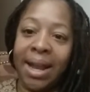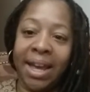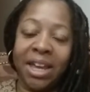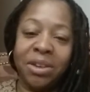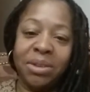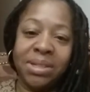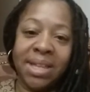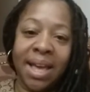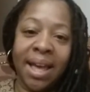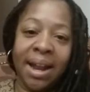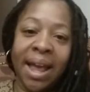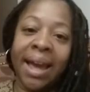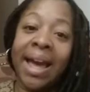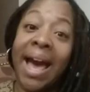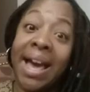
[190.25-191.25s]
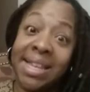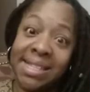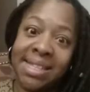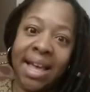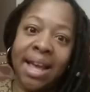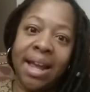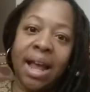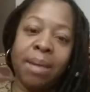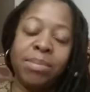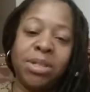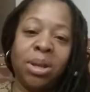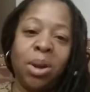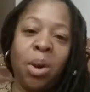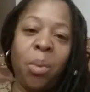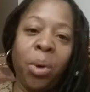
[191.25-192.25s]
Like you said, like I said, I'm
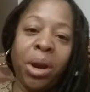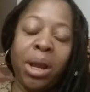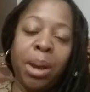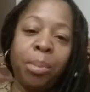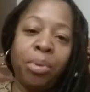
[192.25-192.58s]
still a work